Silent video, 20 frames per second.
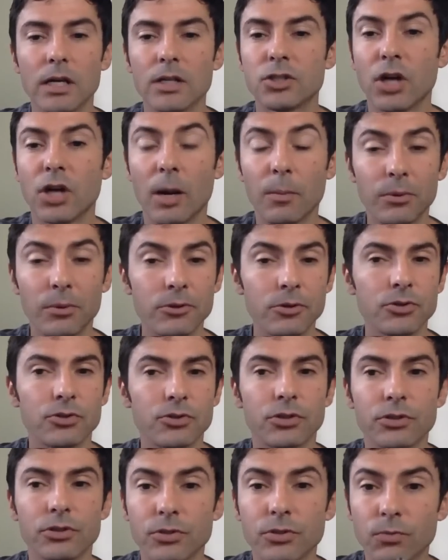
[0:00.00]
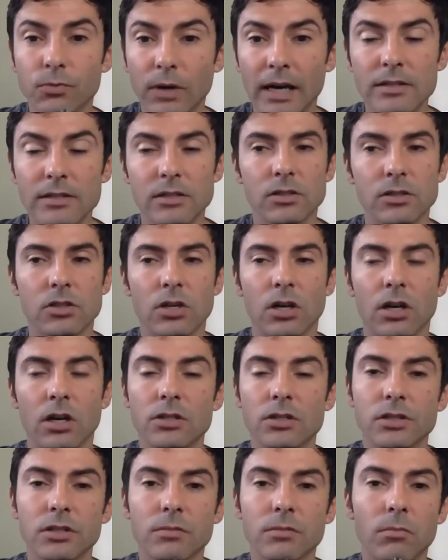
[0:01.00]
top producers and rising
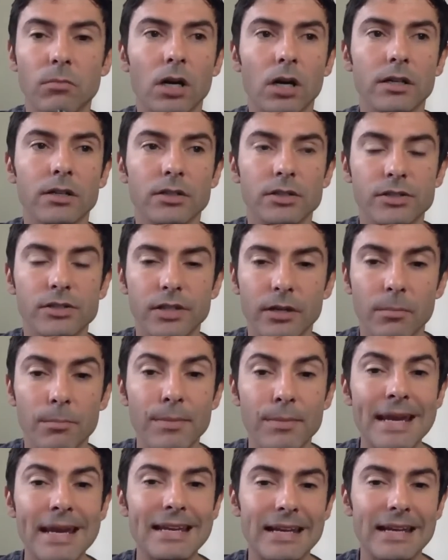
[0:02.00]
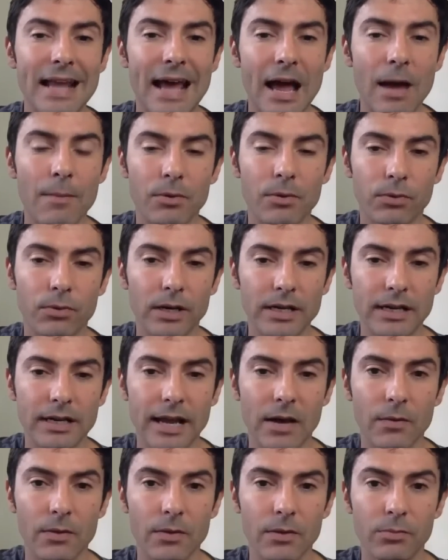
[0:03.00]
stars and the marketers that are making it happen right
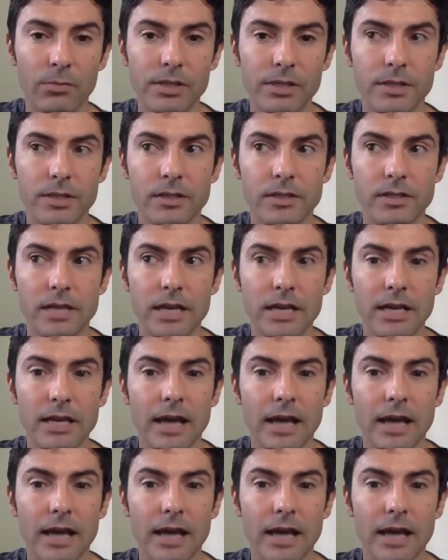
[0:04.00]
now in their business